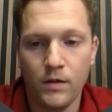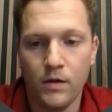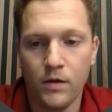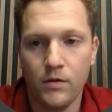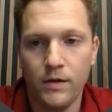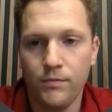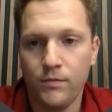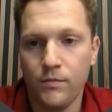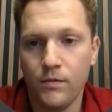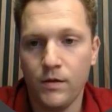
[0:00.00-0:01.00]
All right.
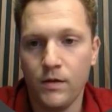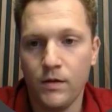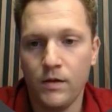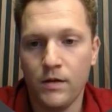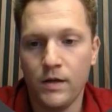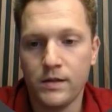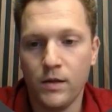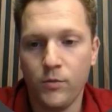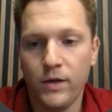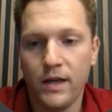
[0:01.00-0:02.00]
Next up,
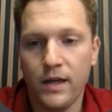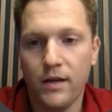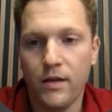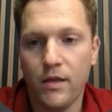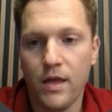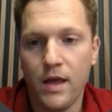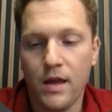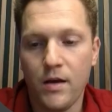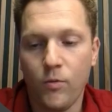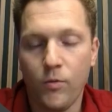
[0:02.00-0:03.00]
we can
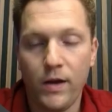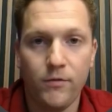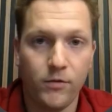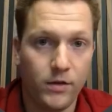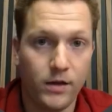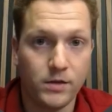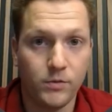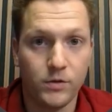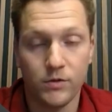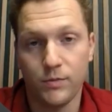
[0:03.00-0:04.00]
then wait for the customer
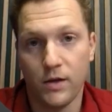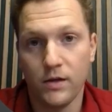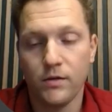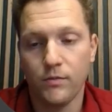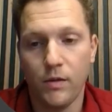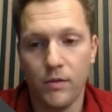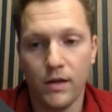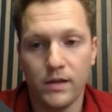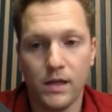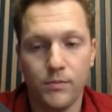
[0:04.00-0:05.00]
to respond. Maybe they
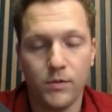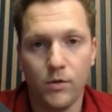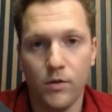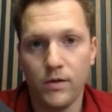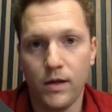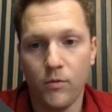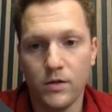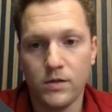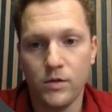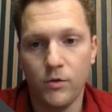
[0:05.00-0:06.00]
accept the quote and they want
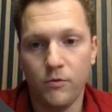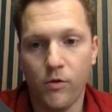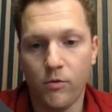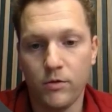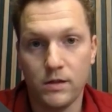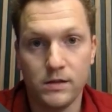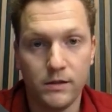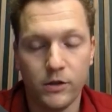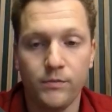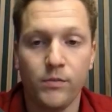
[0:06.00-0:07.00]
to move forward with a
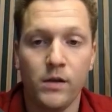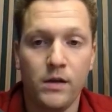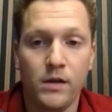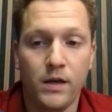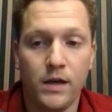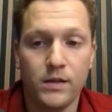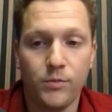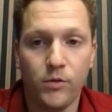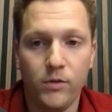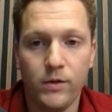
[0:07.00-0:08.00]
delivery. At this
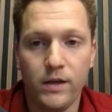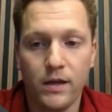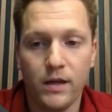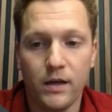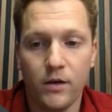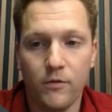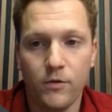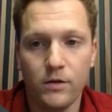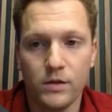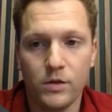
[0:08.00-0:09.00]
point, we can
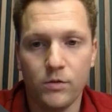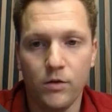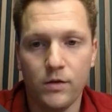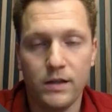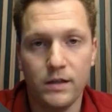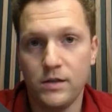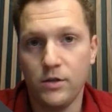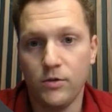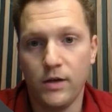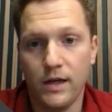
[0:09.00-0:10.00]
convert this quote
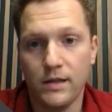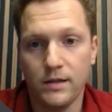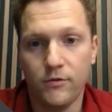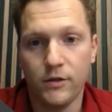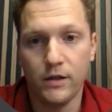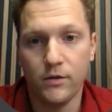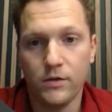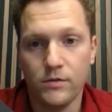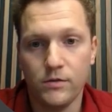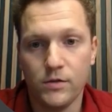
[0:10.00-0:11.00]
into a delivery note.
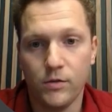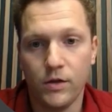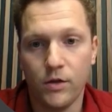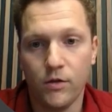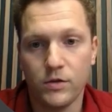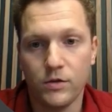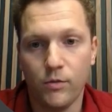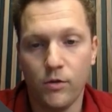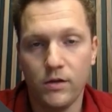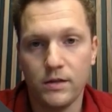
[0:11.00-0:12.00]
So we can go over to
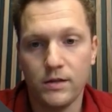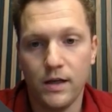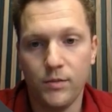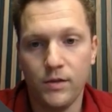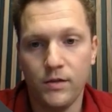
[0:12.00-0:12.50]
more at the top